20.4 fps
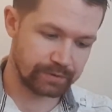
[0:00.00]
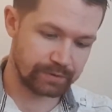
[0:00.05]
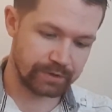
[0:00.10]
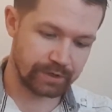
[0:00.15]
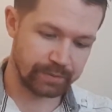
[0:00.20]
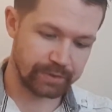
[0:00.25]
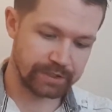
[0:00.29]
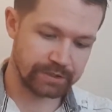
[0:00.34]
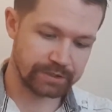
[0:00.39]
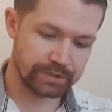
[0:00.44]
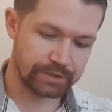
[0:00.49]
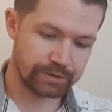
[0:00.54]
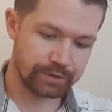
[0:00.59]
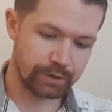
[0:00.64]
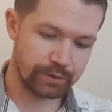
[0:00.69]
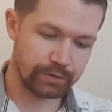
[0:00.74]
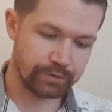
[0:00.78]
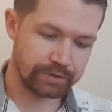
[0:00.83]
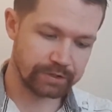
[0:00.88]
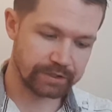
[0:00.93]
come in
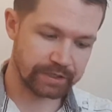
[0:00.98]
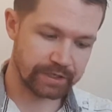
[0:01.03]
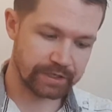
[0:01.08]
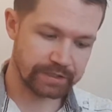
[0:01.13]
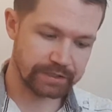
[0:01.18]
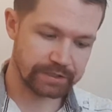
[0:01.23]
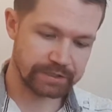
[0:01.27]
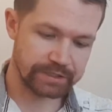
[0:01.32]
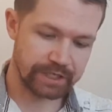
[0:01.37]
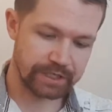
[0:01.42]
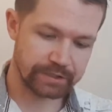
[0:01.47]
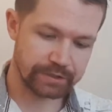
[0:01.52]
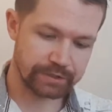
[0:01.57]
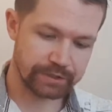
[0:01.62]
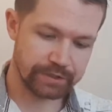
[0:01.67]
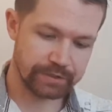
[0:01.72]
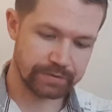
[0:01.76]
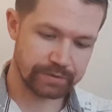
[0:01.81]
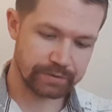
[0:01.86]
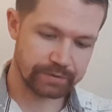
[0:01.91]
slow, nice,
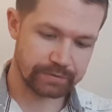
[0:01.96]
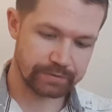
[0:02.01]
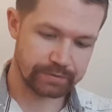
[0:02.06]
gently.